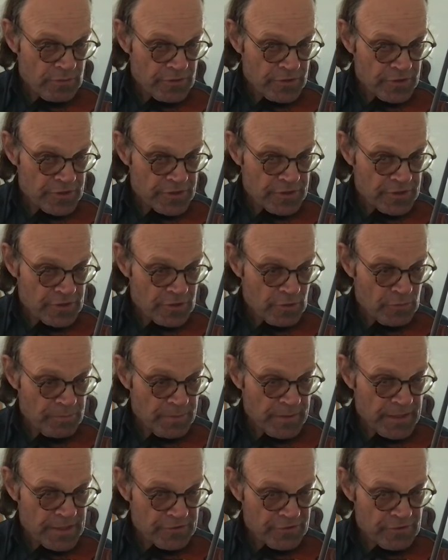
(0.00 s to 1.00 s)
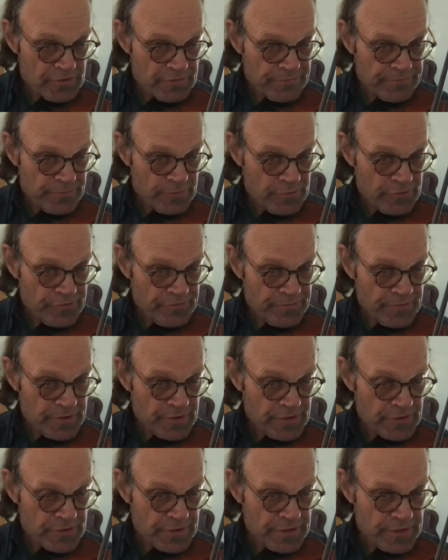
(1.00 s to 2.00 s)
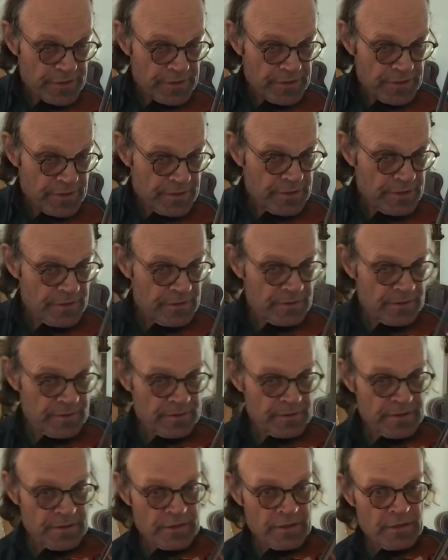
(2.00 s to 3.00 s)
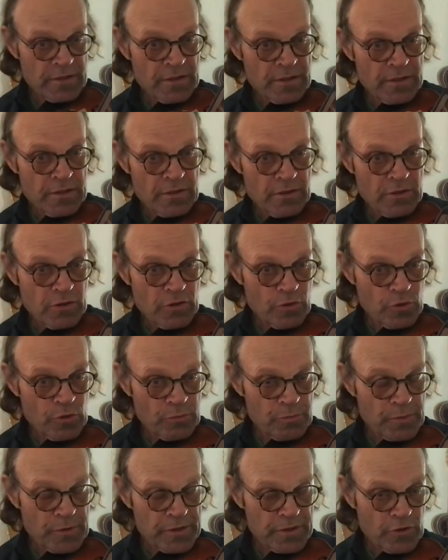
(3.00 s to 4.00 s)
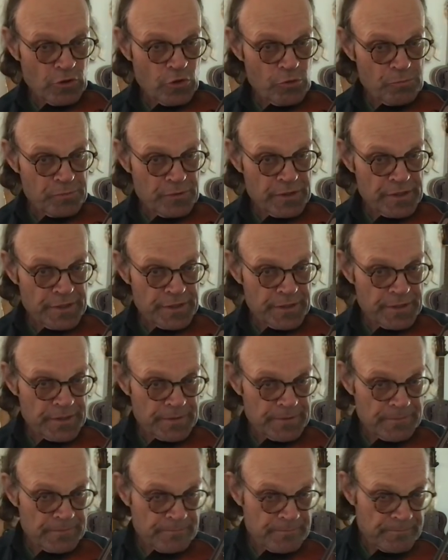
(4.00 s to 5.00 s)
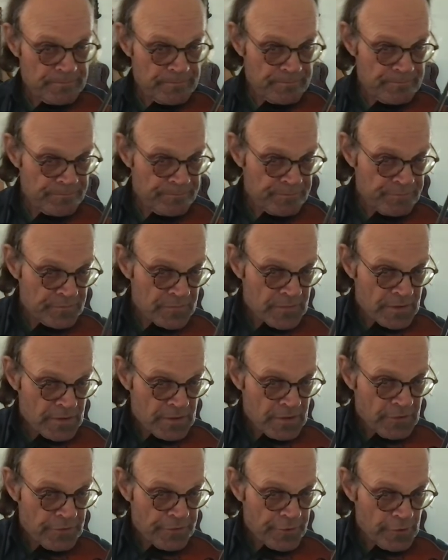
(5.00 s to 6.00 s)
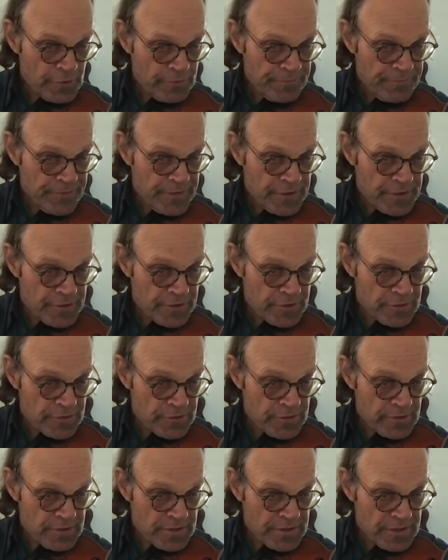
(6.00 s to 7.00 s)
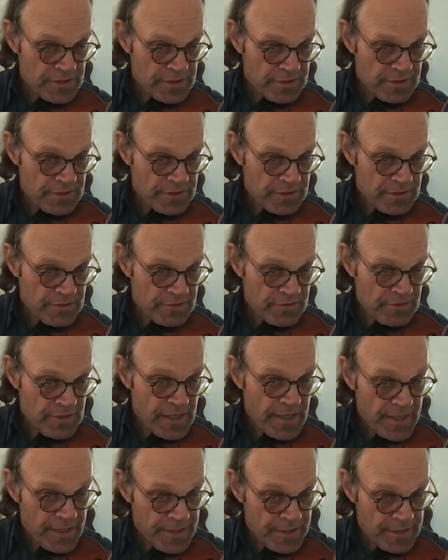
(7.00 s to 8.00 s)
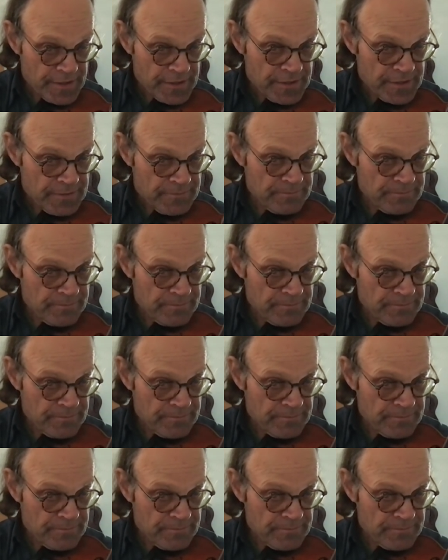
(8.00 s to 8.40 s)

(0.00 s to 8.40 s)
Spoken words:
you're going to go back to the first finger E, open E, third finger A,